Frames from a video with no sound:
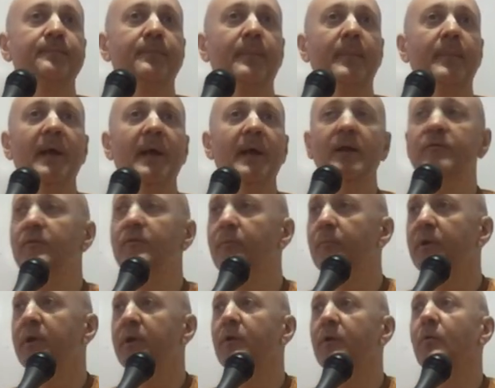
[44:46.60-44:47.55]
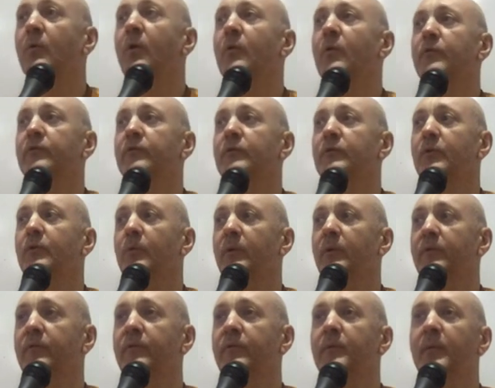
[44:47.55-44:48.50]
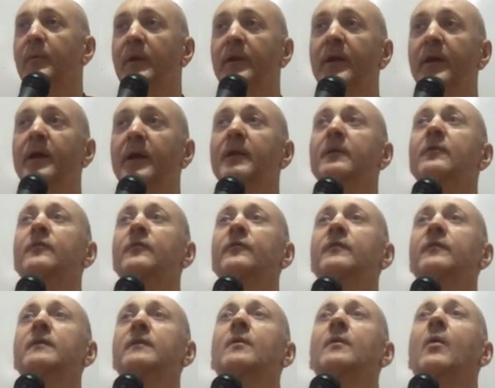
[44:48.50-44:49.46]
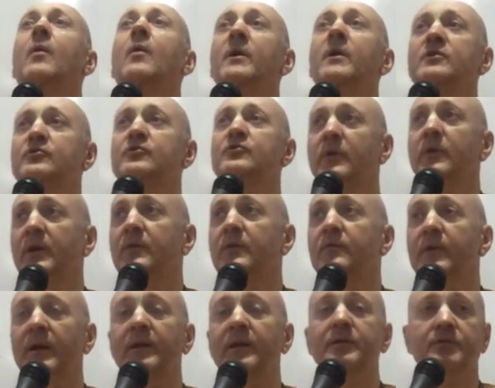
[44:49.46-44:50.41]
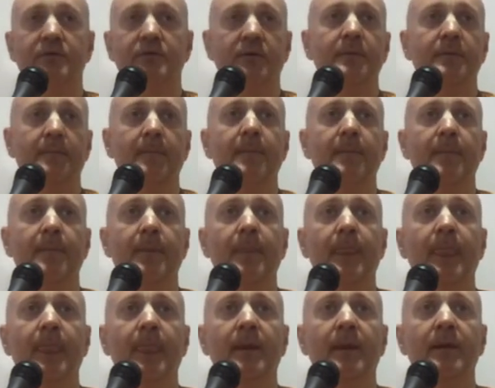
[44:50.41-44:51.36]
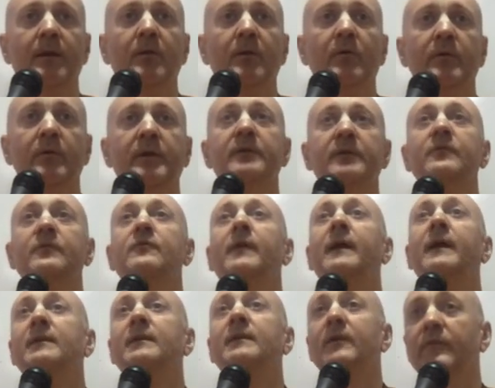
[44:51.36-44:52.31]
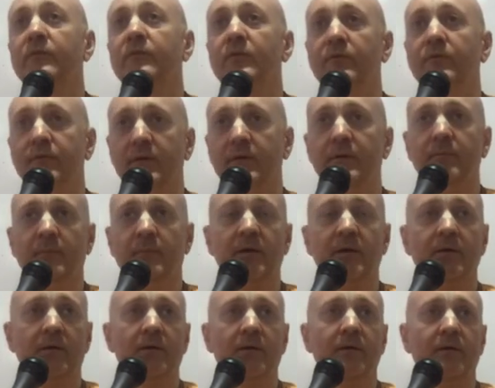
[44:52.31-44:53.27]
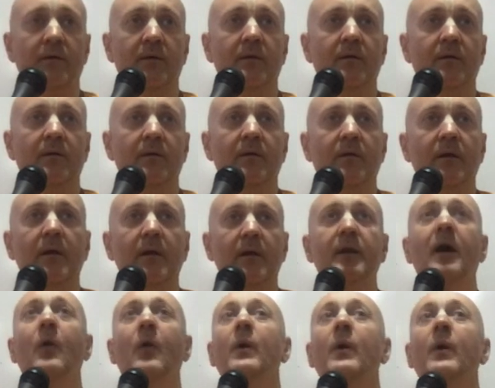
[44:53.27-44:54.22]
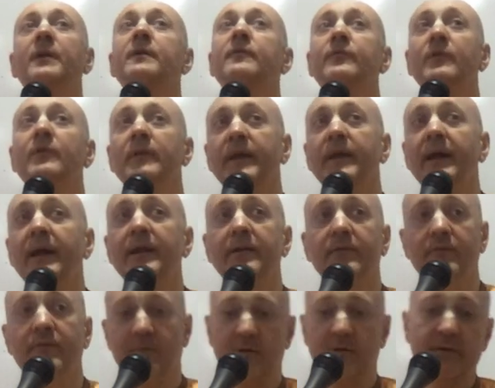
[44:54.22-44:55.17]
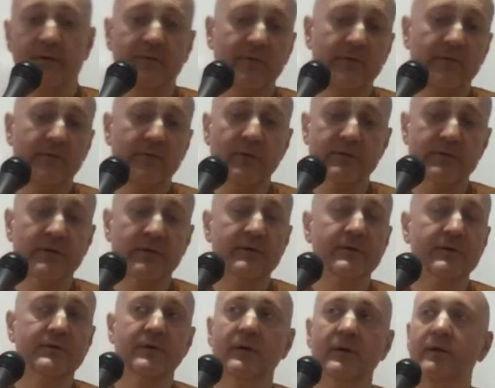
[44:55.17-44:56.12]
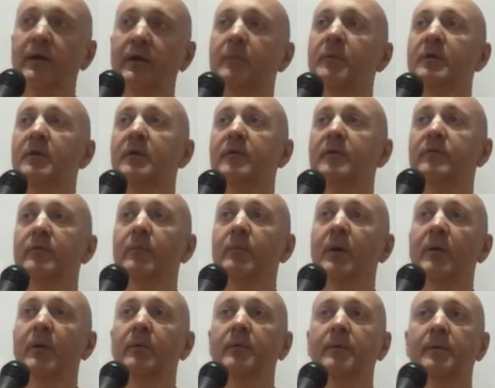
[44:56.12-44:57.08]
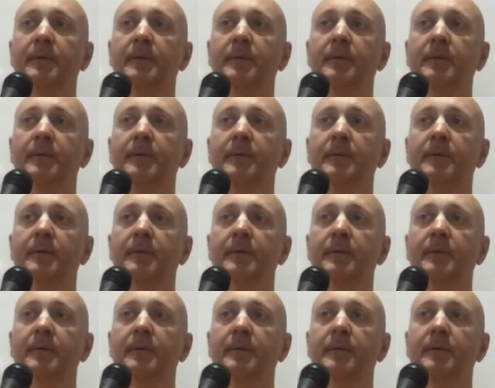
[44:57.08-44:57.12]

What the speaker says: That will bring you closer towards him, and then you see how much you can relish, you know, that greatness of him, and how wonderful that is. This is what Chaitanya Charitamrita is about.